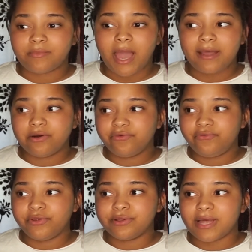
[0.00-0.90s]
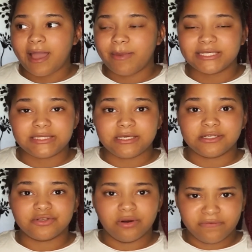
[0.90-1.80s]
I don't feel like my skin
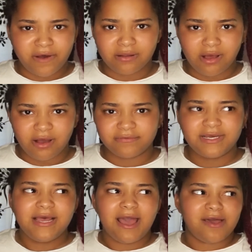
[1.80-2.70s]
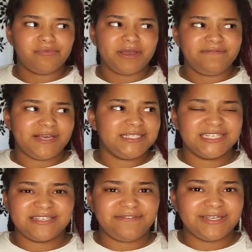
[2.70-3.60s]
is gonna fall off and my face
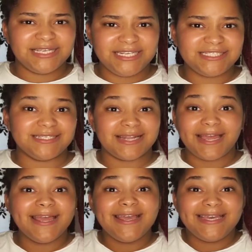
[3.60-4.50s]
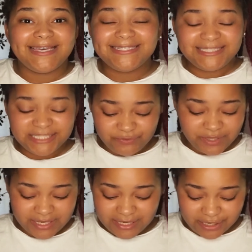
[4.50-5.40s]
doesn't feel itchy. Like, it's just
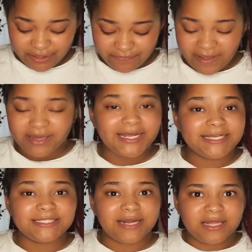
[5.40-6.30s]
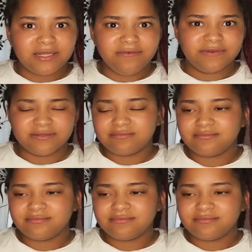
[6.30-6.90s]
really good foundation. I love it.